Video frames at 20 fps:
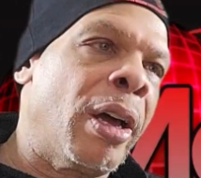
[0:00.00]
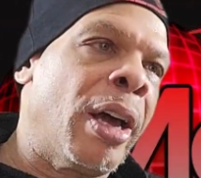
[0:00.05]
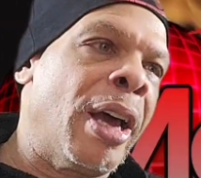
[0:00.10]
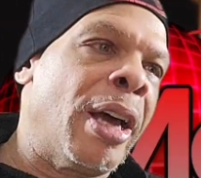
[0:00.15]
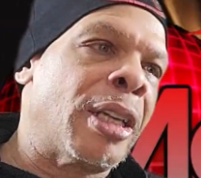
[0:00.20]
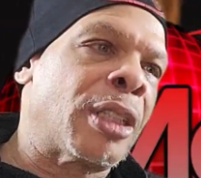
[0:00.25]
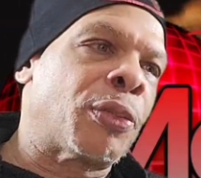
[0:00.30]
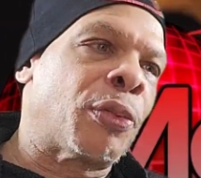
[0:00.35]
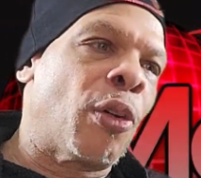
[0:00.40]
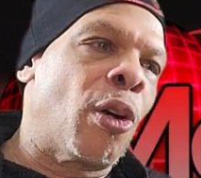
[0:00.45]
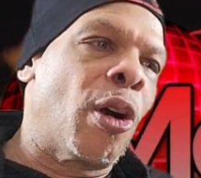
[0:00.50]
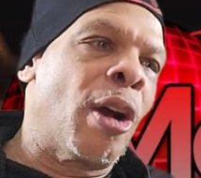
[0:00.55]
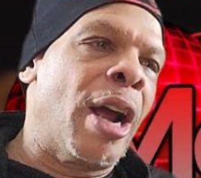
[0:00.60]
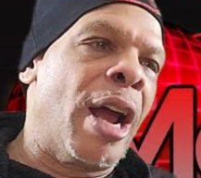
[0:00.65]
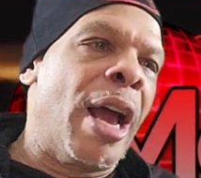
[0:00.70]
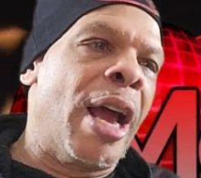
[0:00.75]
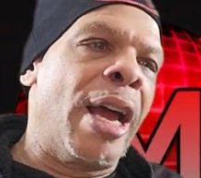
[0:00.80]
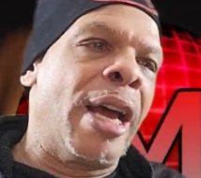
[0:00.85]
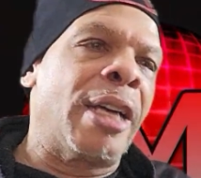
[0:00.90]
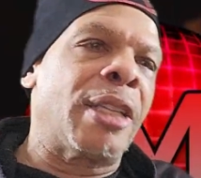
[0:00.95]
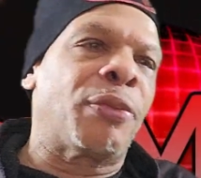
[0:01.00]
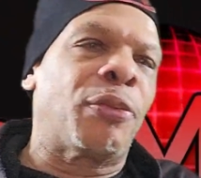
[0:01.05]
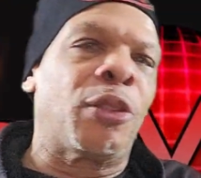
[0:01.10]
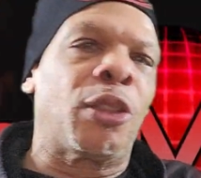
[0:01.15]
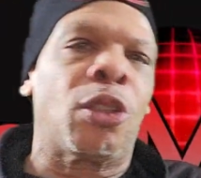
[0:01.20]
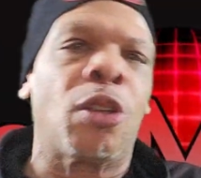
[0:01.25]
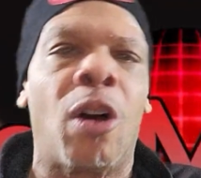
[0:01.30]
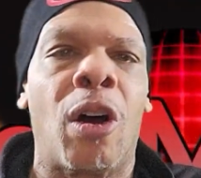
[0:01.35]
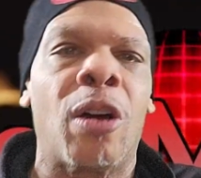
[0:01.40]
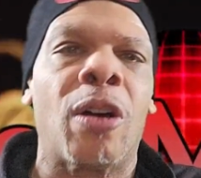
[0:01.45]
as far as
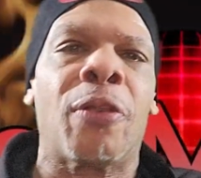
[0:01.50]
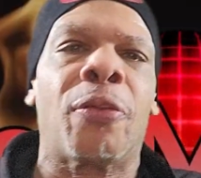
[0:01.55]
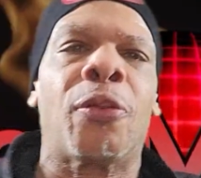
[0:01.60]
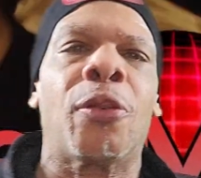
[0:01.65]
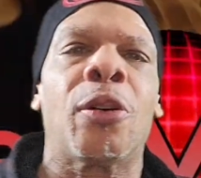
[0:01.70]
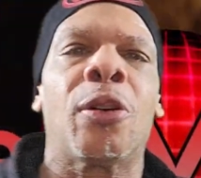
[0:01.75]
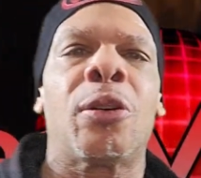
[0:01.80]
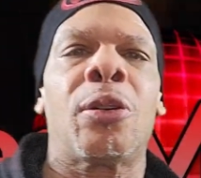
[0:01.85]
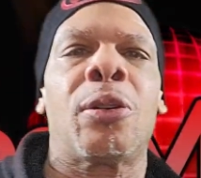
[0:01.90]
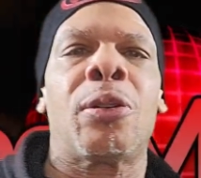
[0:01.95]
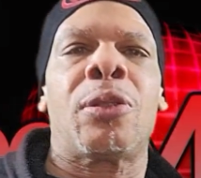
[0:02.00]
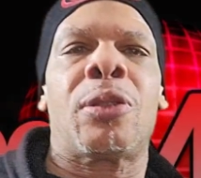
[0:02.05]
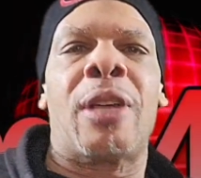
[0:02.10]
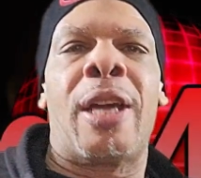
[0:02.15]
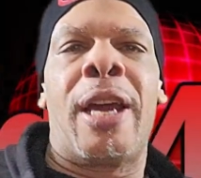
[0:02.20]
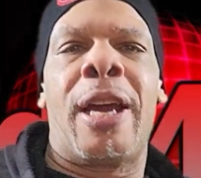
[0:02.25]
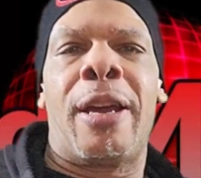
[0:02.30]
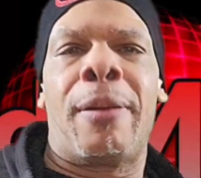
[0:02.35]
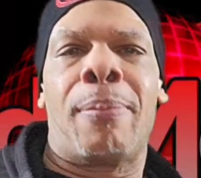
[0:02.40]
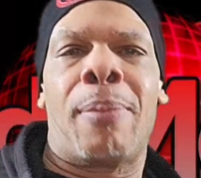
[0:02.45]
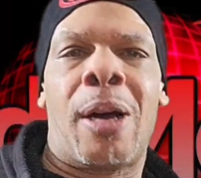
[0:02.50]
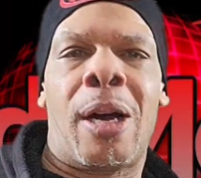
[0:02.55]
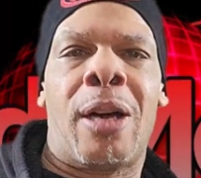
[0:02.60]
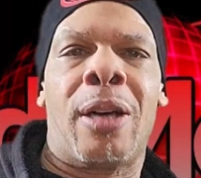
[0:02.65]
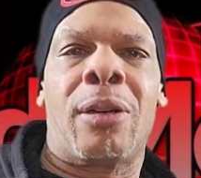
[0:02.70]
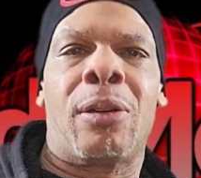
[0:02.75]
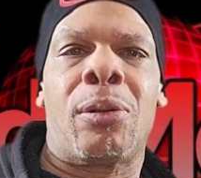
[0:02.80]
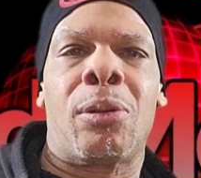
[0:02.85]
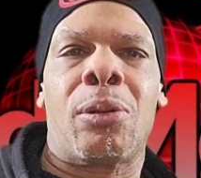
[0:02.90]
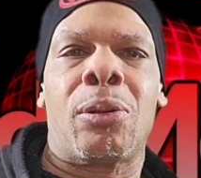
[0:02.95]
photographers and
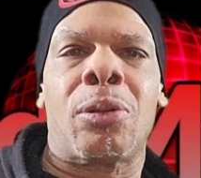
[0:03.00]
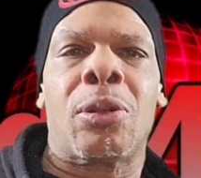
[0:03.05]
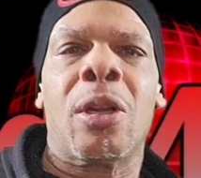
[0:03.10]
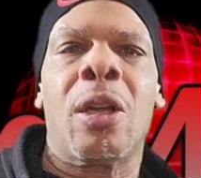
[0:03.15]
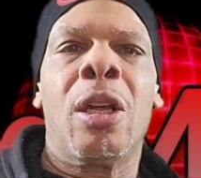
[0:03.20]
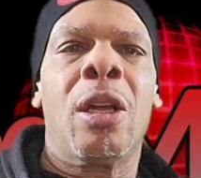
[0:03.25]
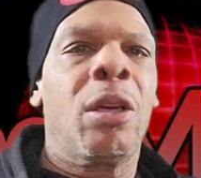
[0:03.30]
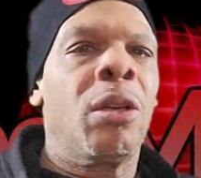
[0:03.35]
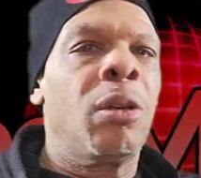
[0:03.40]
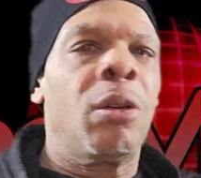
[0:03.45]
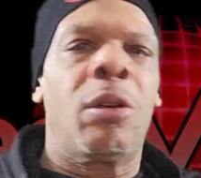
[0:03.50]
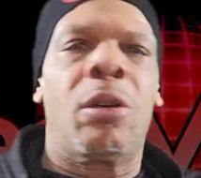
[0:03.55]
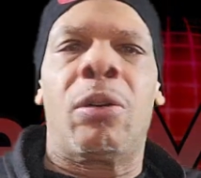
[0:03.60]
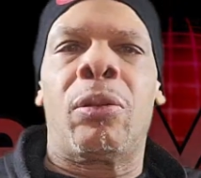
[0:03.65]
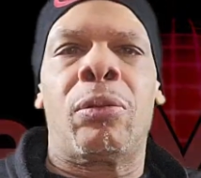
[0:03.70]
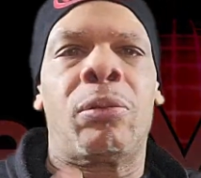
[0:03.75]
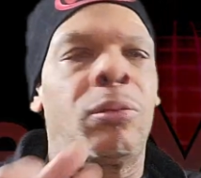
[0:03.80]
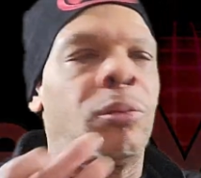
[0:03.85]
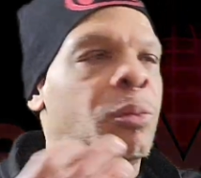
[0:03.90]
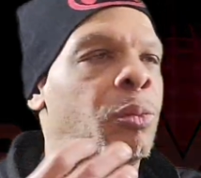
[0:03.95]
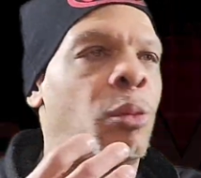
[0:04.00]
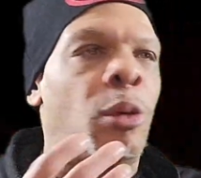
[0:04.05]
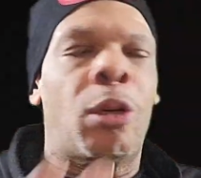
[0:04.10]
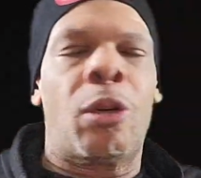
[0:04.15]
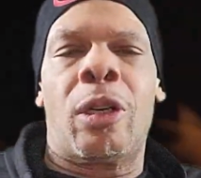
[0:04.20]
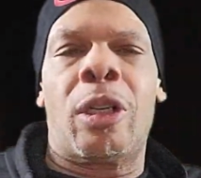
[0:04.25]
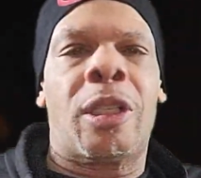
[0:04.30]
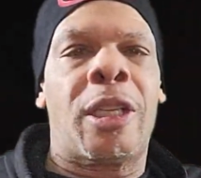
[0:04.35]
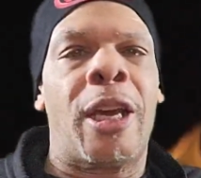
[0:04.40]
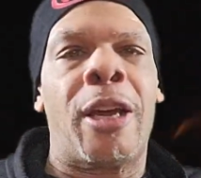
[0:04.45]
models, you know, we're
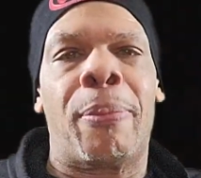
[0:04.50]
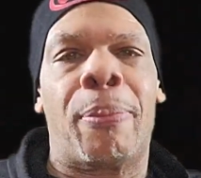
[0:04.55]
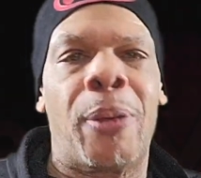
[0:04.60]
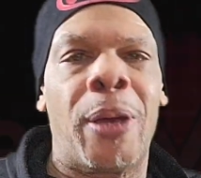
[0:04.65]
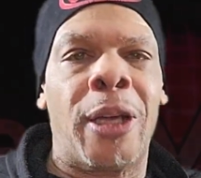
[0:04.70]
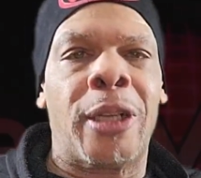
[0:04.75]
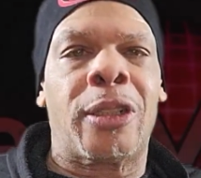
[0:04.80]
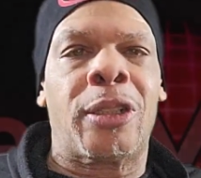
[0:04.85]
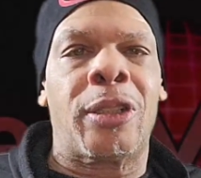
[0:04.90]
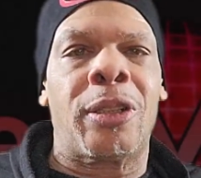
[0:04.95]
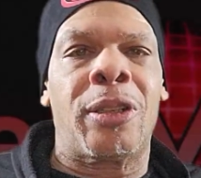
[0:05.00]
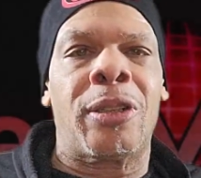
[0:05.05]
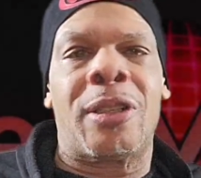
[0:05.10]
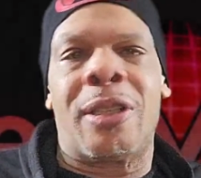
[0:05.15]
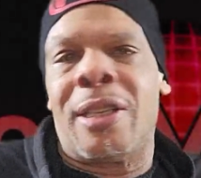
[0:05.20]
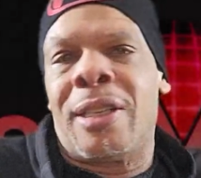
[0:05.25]
gonna take pictures.